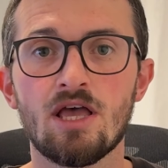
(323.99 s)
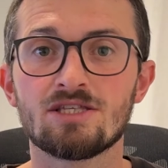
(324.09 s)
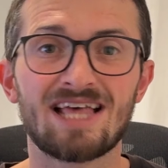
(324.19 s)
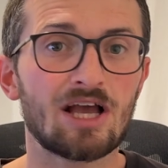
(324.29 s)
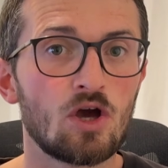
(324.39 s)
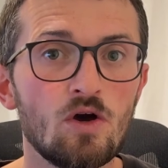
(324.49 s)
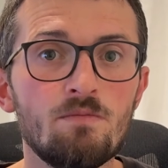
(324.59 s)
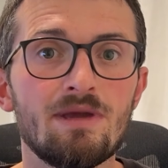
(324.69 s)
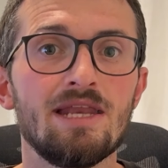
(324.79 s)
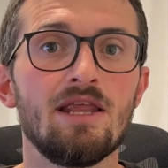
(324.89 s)
So that could
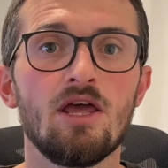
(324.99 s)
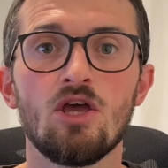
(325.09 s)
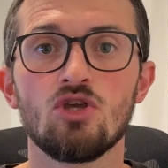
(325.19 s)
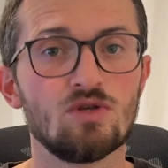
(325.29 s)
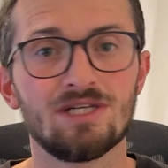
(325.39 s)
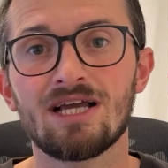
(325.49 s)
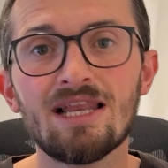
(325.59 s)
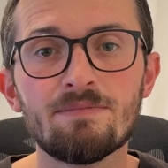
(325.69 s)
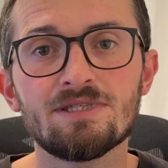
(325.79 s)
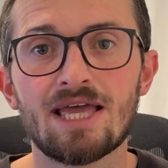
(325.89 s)
mean using a
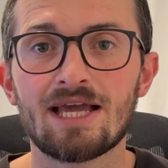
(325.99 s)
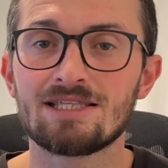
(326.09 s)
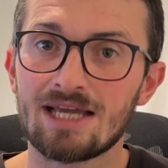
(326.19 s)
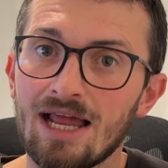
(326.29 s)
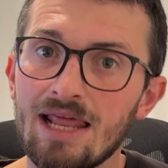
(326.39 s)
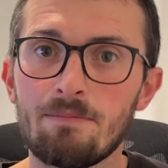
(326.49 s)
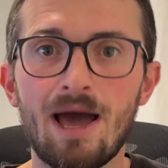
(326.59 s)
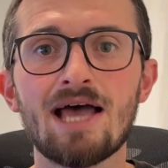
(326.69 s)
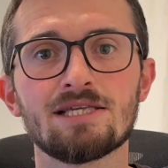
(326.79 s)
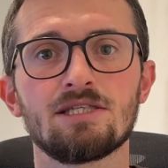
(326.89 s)
clip stick to clip
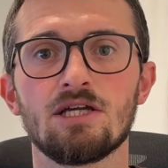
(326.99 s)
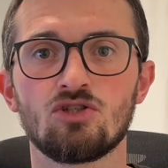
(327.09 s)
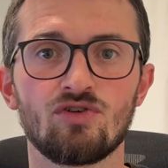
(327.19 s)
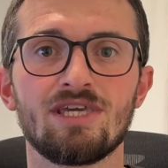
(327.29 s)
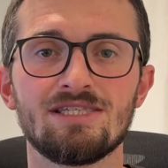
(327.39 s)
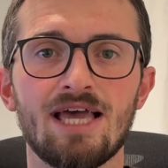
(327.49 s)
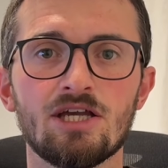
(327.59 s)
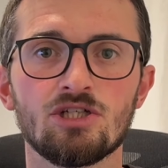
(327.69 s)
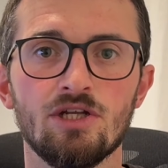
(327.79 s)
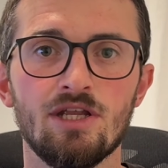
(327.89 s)
past a tricky
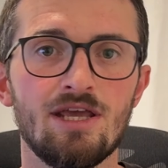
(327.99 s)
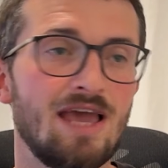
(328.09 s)
section.